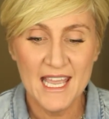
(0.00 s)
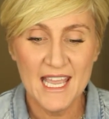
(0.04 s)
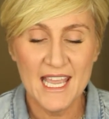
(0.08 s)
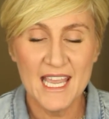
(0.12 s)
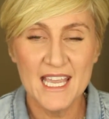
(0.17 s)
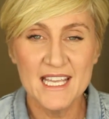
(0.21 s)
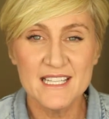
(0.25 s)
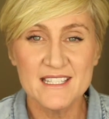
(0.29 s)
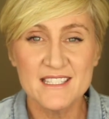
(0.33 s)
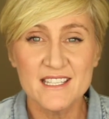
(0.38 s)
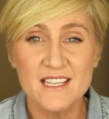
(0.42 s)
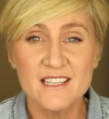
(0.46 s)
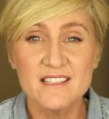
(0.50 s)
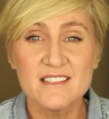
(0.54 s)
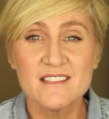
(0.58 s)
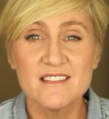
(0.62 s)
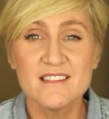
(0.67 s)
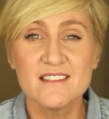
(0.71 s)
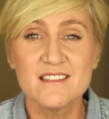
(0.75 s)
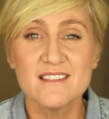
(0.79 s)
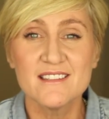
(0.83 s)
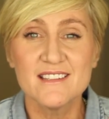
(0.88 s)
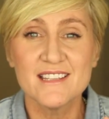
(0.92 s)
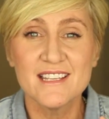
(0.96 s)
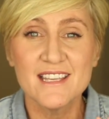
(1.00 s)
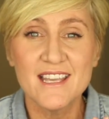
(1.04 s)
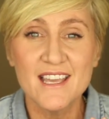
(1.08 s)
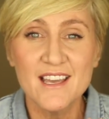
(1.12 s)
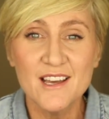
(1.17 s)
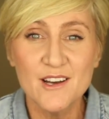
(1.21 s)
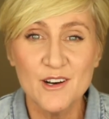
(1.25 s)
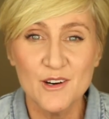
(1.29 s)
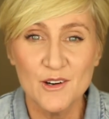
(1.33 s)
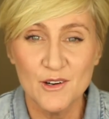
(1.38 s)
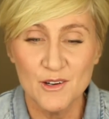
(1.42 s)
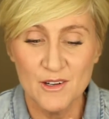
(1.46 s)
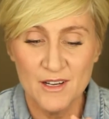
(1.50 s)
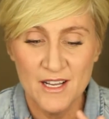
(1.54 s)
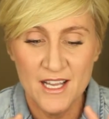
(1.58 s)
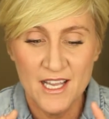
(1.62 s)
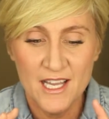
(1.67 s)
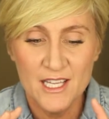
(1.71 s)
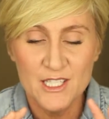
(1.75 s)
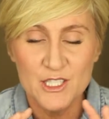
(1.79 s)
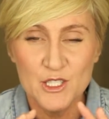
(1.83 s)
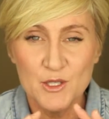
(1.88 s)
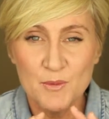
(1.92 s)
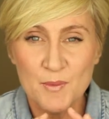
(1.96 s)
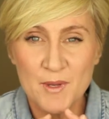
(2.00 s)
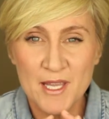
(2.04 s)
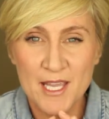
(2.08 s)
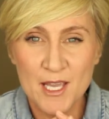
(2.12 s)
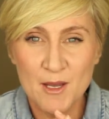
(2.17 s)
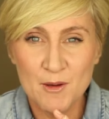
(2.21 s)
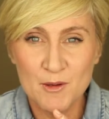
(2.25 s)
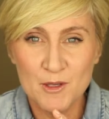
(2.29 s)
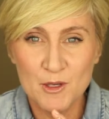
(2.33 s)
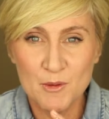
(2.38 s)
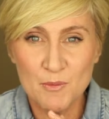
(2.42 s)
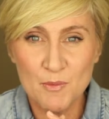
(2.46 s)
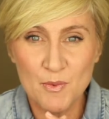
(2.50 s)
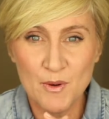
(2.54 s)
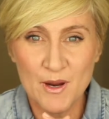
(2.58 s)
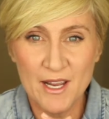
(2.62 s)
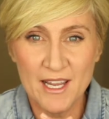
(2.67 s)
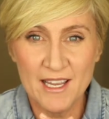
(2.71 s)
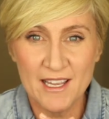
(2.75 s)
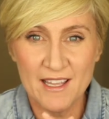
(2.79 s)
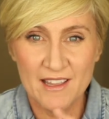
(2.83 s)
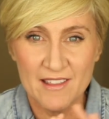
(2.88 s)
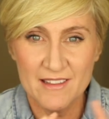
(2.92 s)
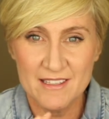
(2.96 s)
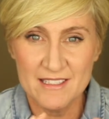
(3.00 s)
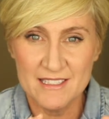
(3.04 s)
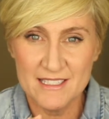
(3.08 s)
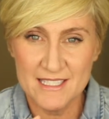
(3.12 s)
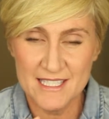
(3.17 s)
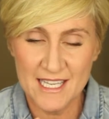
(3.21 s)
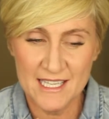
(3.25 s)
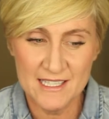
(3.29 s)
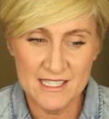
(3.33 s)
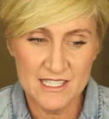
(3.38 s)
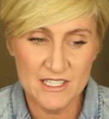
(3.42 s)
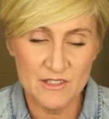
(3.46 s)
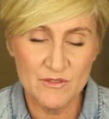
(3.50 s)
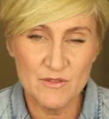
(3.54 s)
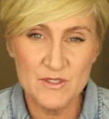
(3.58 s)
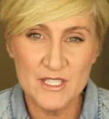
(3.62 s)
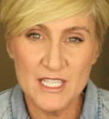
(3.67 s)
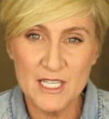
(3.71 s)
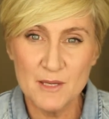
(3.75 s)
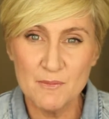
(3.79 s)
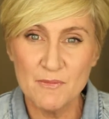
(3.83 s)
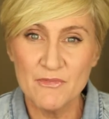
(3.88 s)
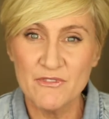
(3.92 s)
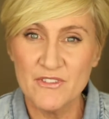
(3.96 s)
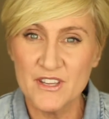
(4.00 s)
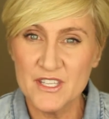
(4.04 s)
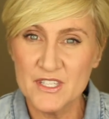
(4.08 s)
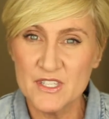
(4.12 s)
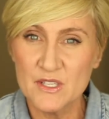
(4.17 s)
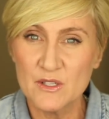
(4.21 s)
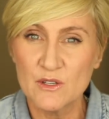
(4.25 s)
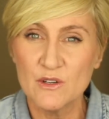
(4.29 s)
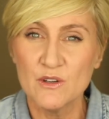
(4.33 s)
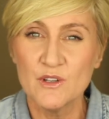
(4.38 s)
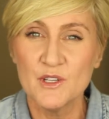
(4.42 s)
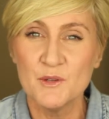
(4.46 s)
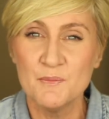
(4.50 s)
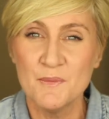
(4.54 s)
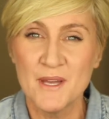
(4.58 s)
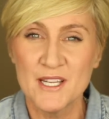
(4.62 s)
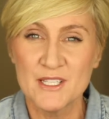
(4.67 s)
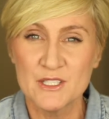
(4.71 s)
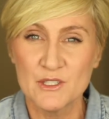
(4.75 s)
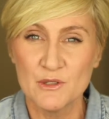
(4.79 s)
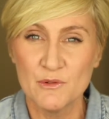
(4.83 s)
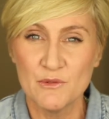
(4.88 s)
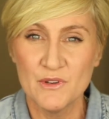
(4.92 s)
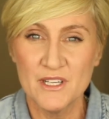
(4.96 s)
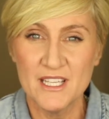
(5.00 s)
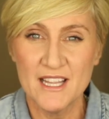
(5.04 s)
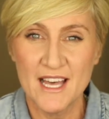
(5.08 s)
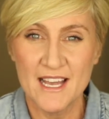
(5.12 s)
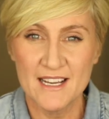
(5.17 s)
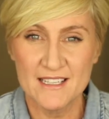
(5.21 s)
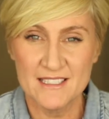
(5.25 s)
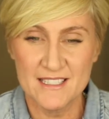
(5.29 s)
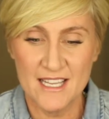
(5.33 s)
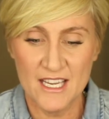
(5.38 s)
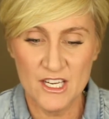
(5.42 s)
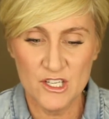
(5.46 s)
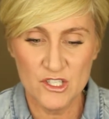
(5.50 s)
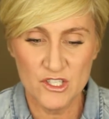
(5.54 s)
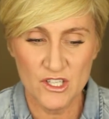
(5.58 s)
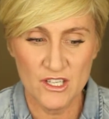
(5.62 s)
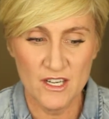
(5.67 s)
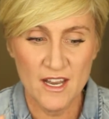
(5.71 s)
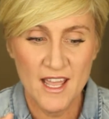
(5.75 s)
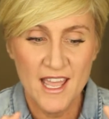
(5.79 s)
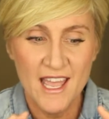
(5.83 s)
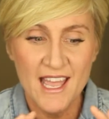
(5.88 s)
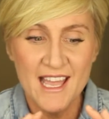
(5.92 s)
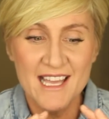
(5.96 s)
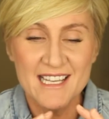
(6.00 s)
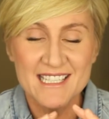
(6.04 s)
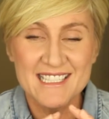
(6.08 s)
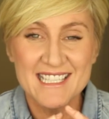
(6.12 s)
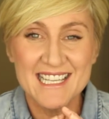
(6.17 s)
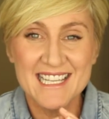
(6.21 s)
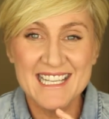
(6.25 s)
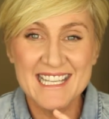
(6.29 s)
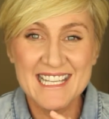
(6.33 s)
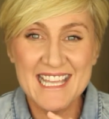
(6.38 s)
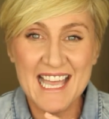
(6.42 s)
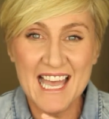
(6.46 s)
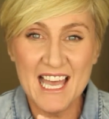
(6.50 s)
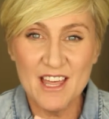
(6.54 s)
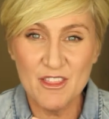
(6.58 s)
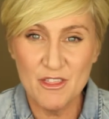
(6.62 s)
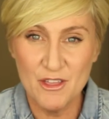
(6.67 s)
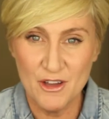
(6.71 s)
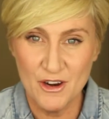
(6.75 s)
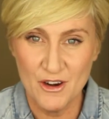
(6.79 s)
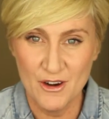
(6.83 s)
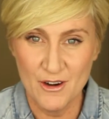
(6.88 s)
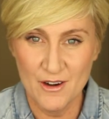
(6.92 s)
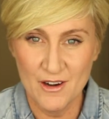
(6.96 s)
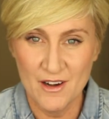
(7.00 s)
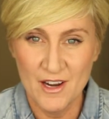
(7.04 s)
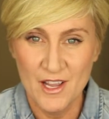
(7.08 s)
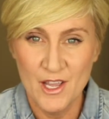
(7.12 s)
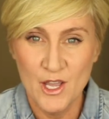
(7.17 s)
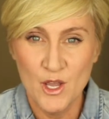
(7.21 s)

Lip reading: It's a skill to be able to bring that sense of deep physical and mental relaxation together